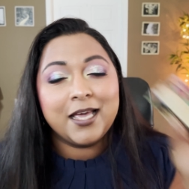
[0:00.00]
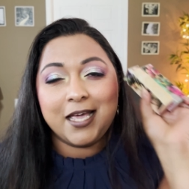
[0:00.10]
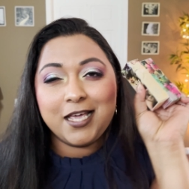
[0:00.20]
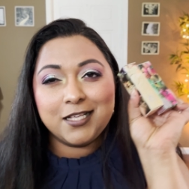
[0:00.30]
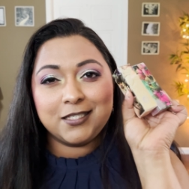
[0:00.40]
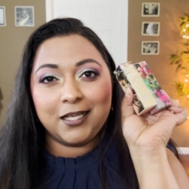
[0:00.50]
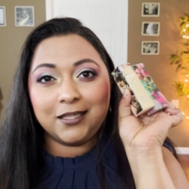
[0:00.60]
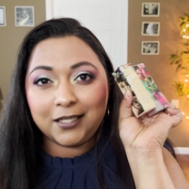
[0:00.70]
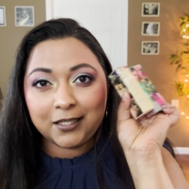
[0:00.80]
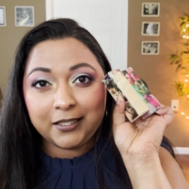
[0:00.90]
is
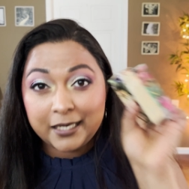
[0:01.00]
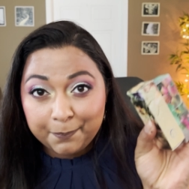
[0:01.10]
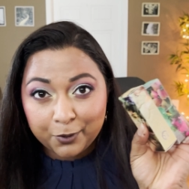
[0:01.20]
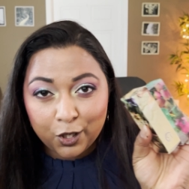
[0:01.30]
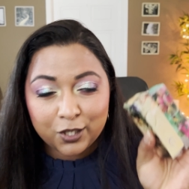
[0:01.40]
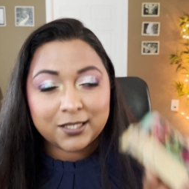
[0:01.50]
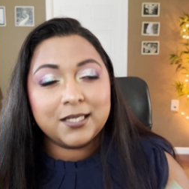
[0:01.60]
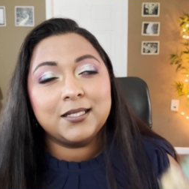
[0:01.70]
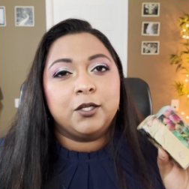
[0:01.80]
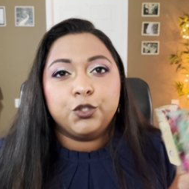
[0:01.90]
the lip glosses.